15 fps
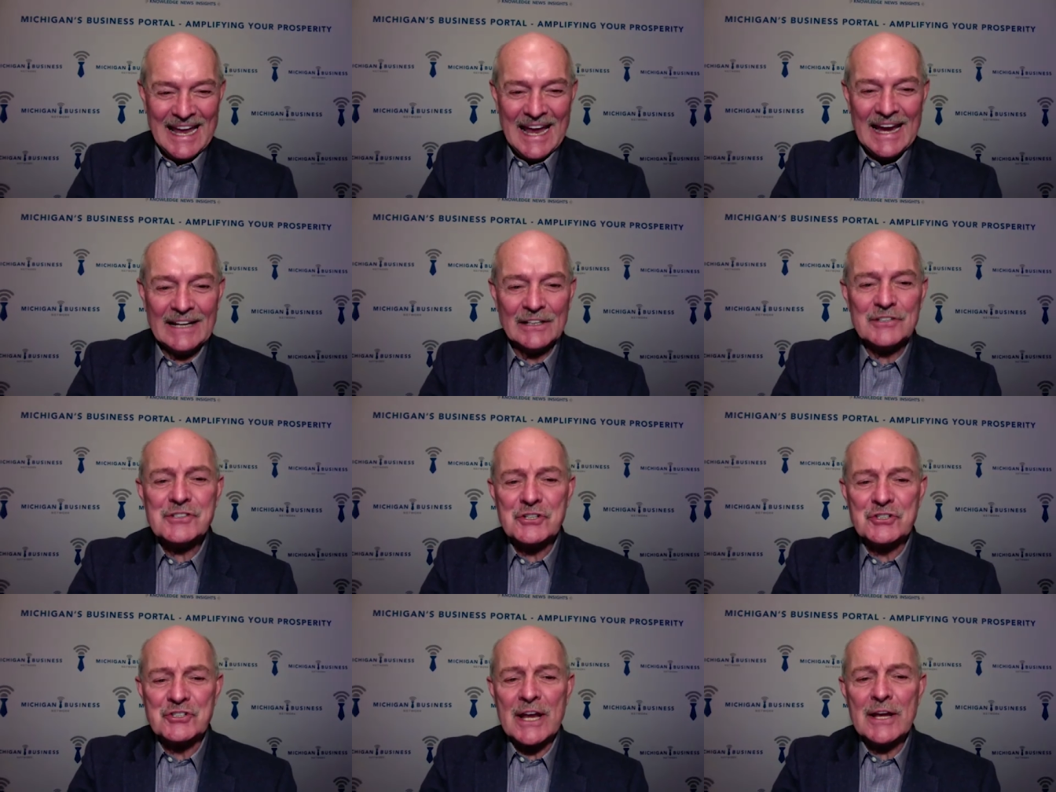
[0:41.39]
Hey,
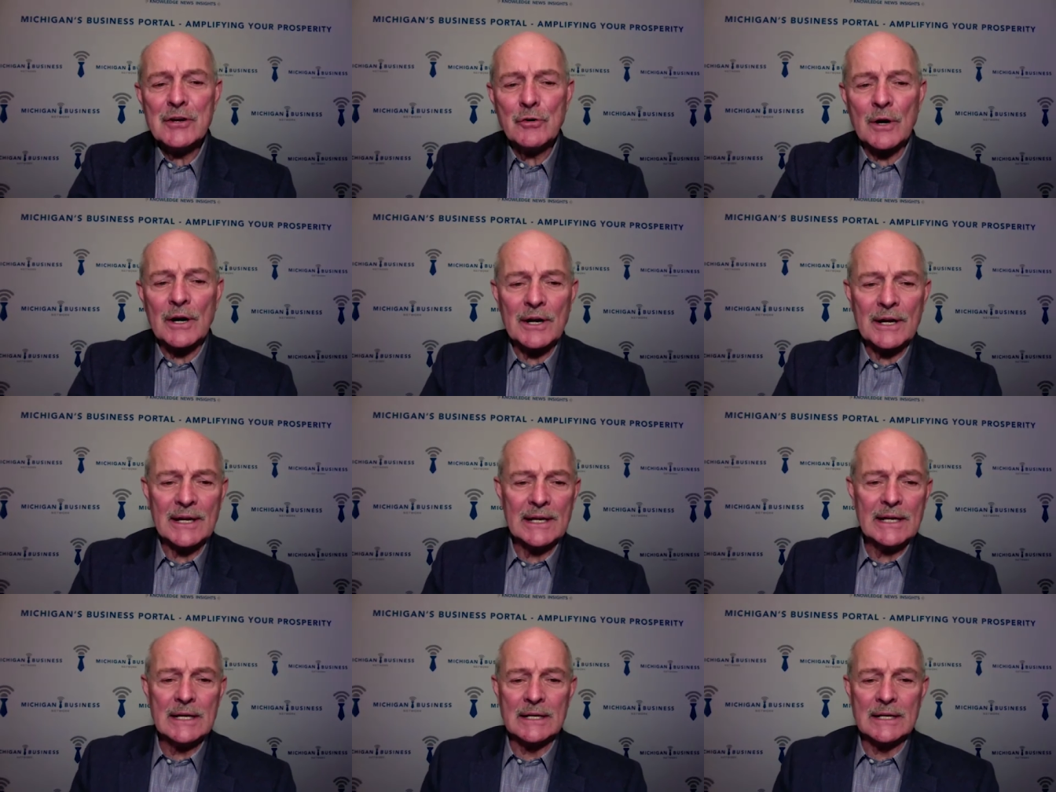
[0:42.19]
listen, January
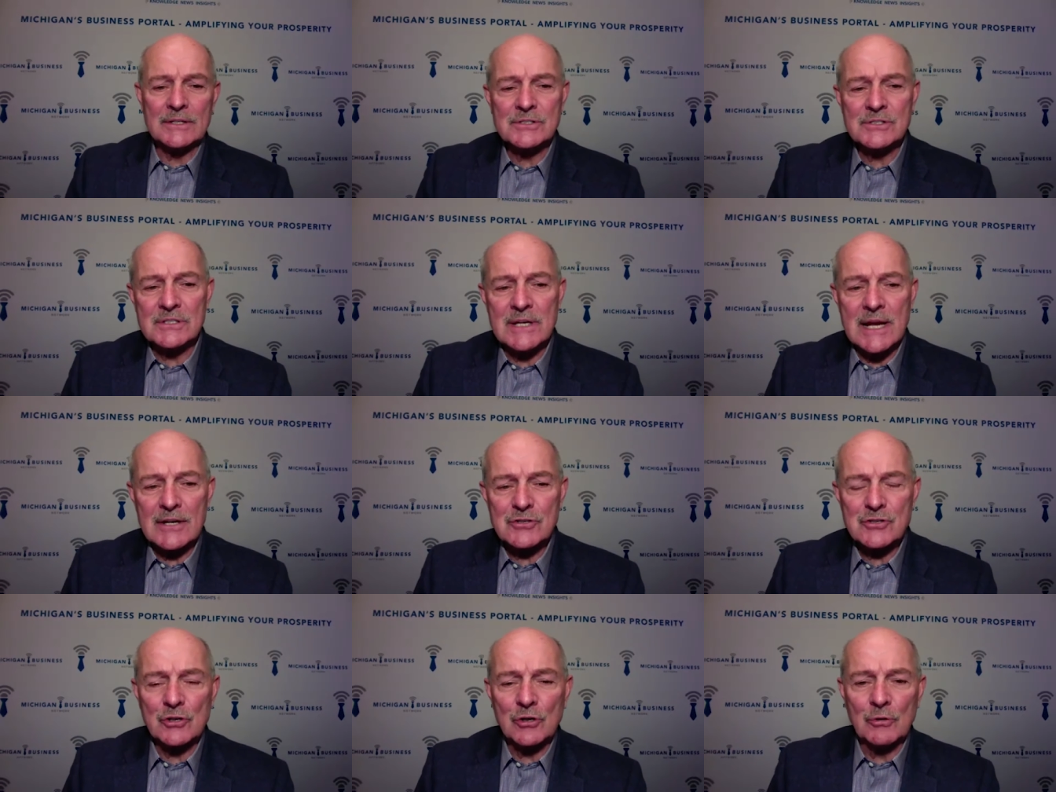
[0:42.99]
is
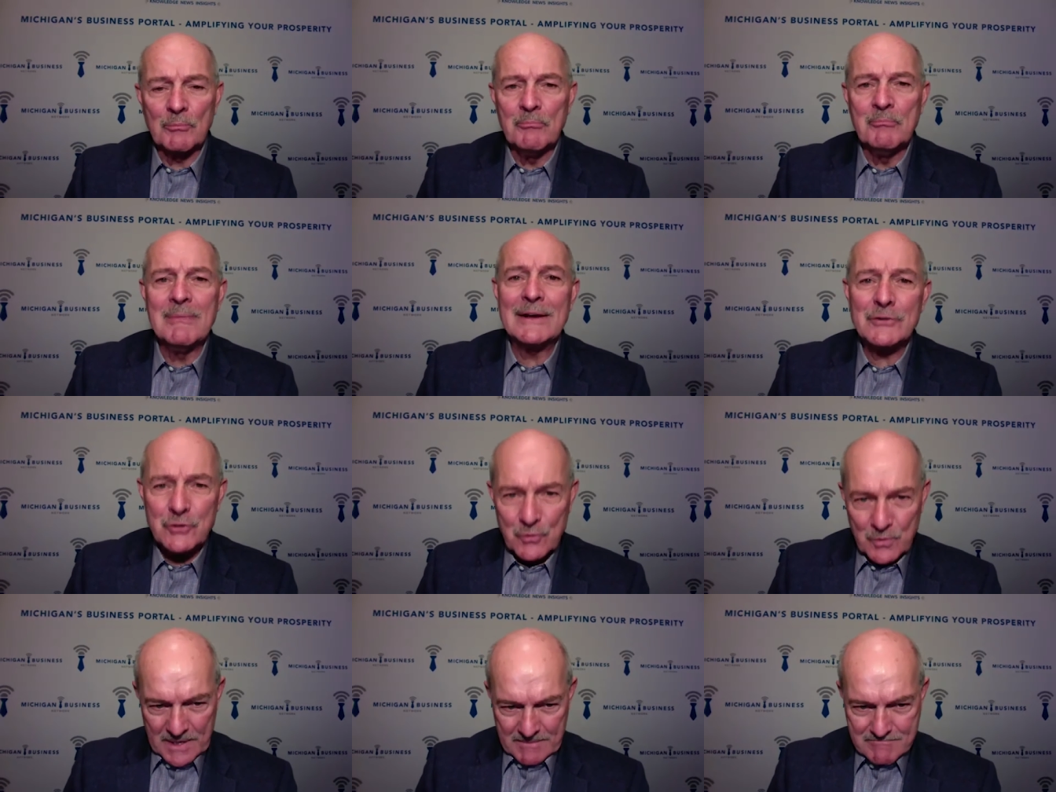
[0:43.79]
National
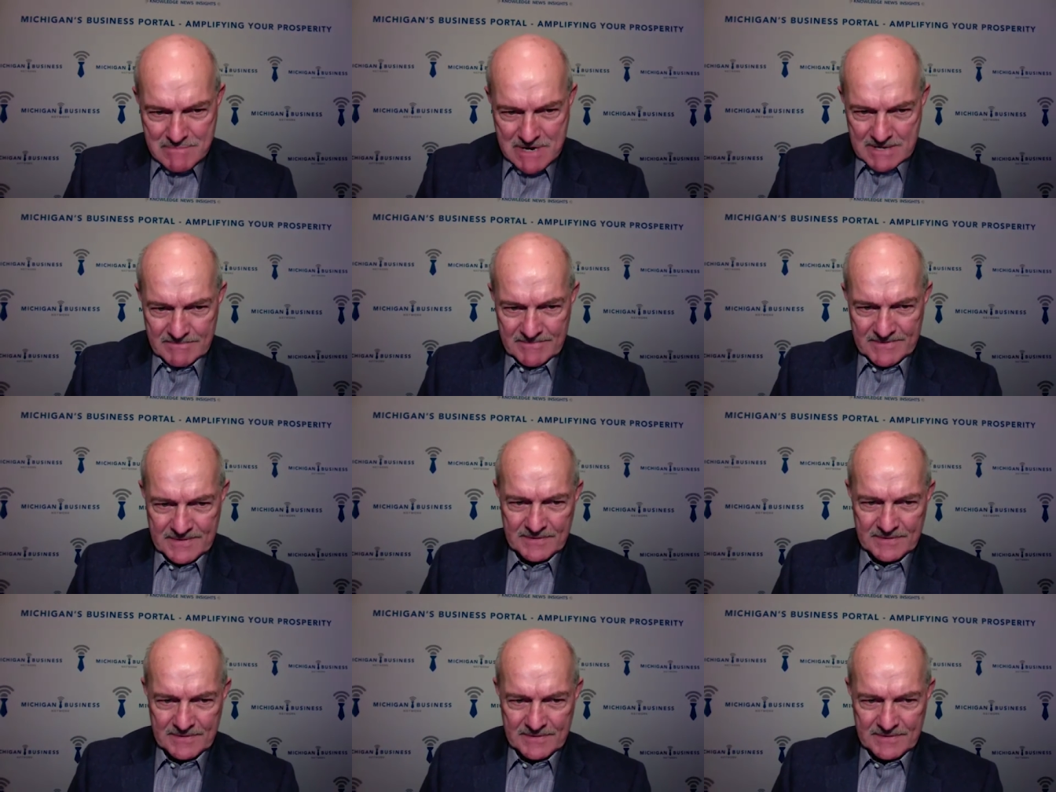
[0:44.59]
Mentoring Month.